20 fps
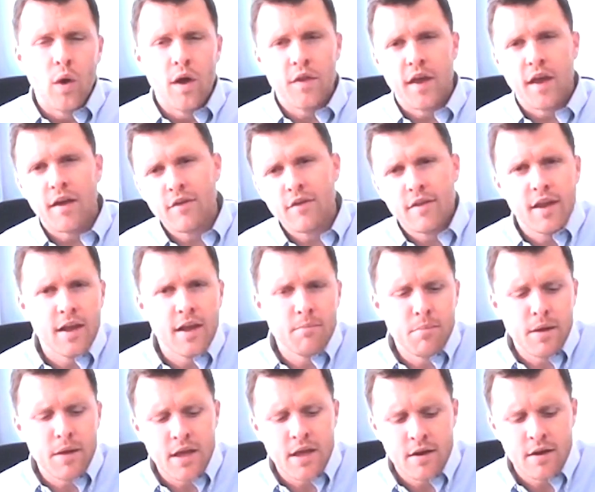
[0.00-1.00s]
With
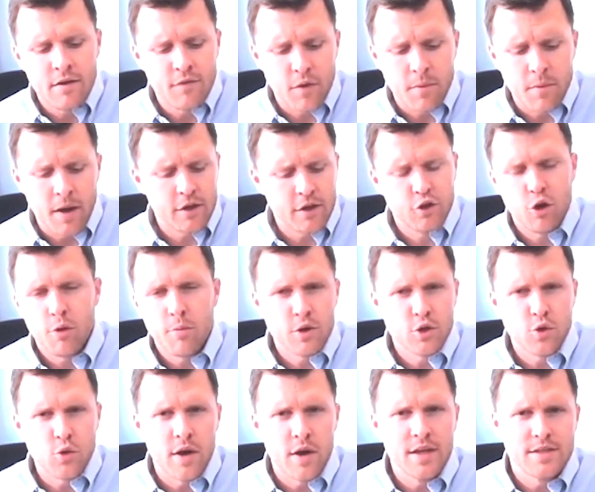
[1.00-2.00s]
everything being from
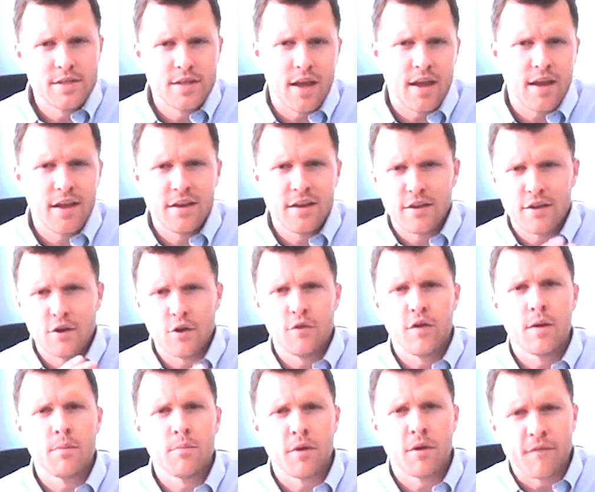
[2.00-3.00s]
October 22nd to
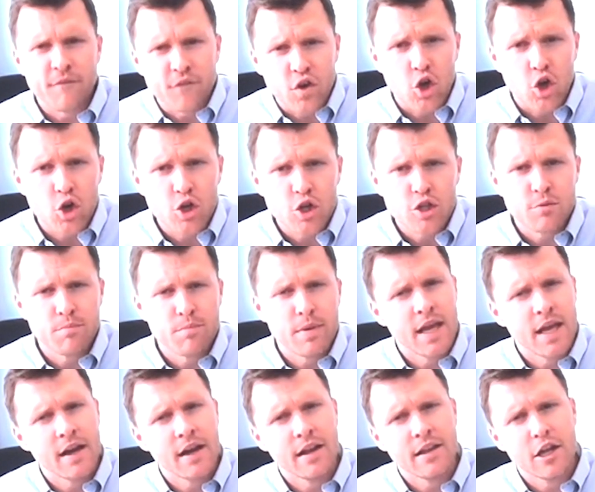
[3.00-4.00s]
November 1st
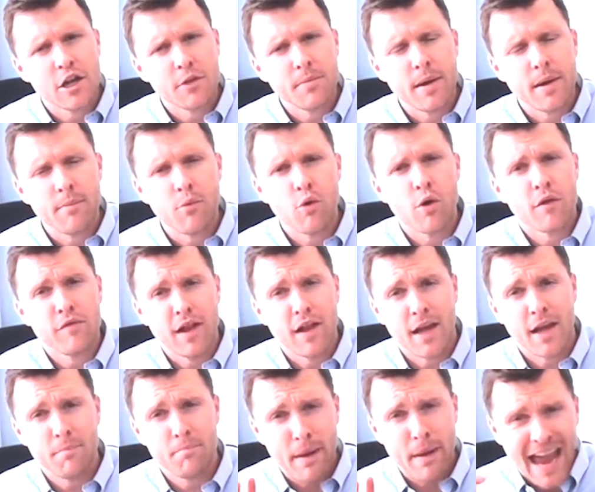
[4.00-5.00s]
being a little bit more of
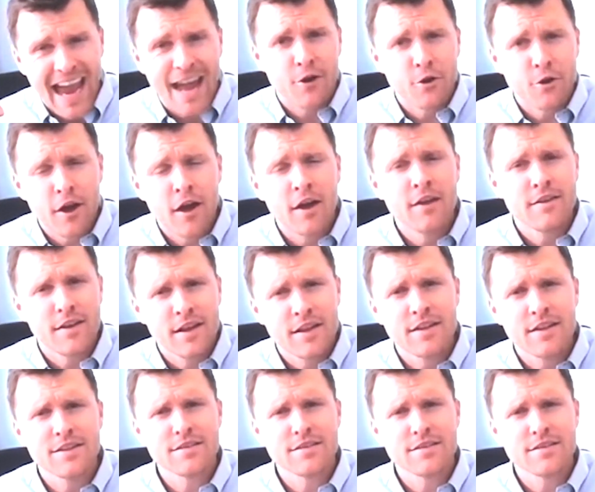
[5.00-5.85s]
pattern hunting,